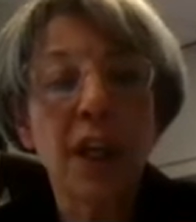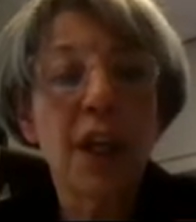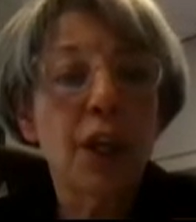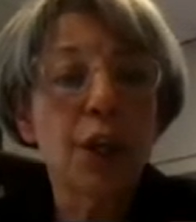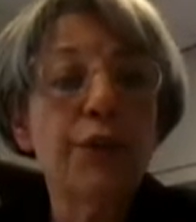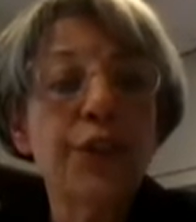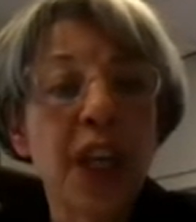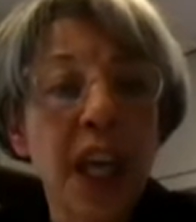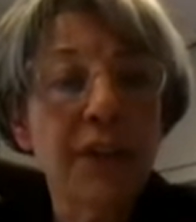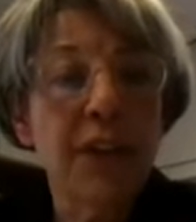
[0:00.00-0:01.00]
you've
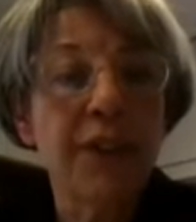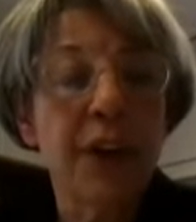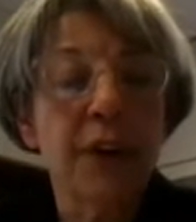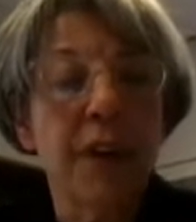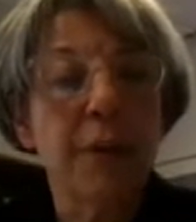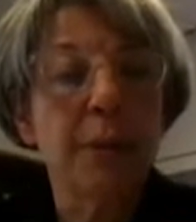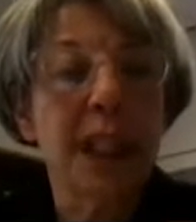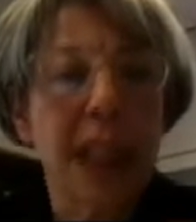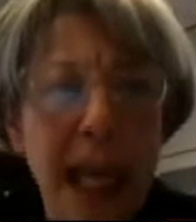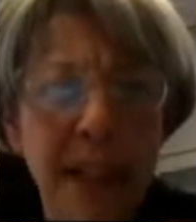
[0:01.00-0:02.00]
saved the federal government
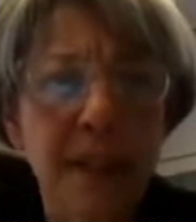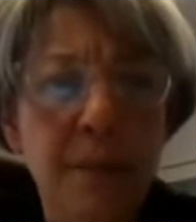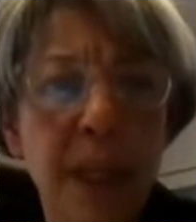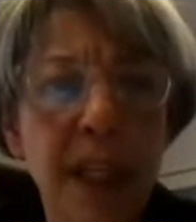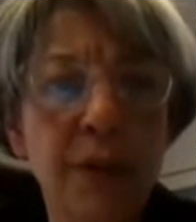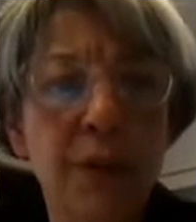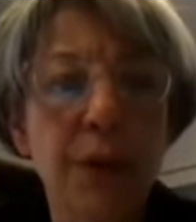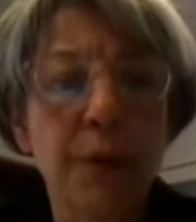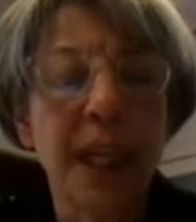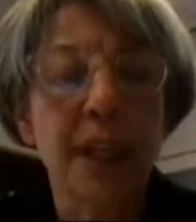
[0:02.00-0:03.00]
lots of money through
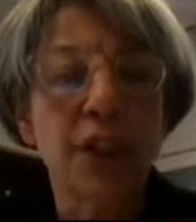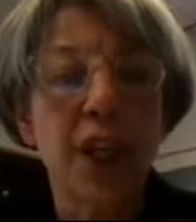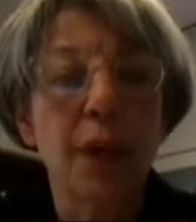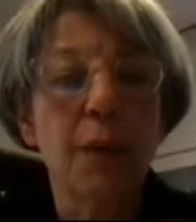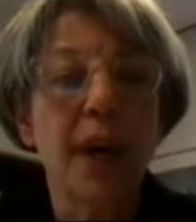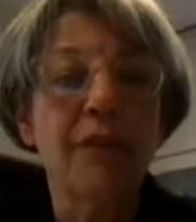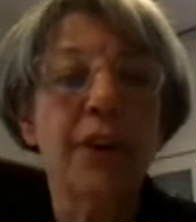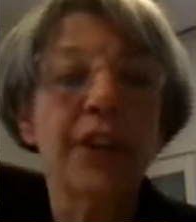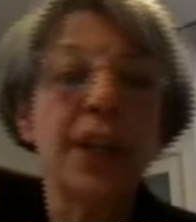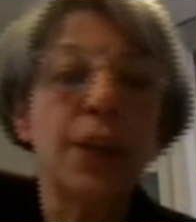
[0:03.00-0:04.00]
your managed care waiver,
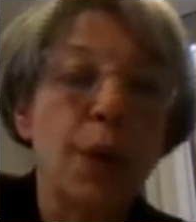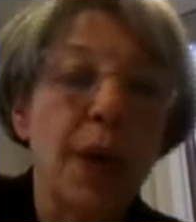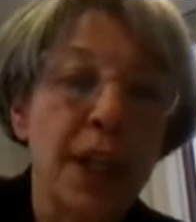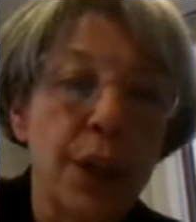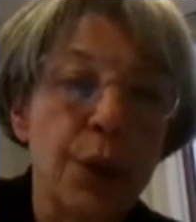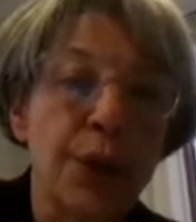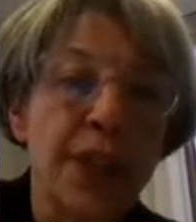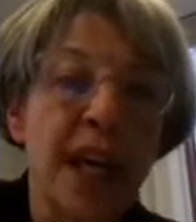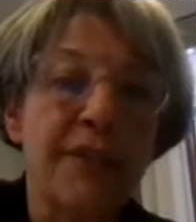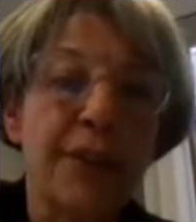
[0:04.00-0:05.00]
and then you want to use
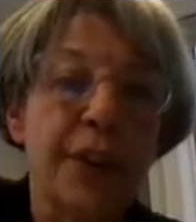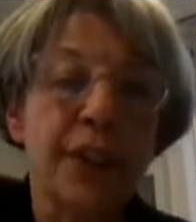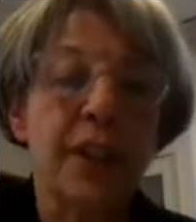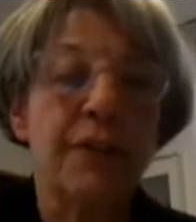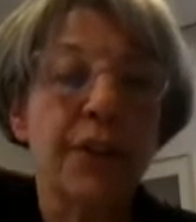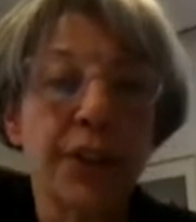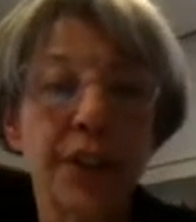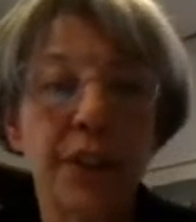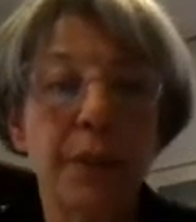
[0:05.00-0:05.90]
that for a delivery system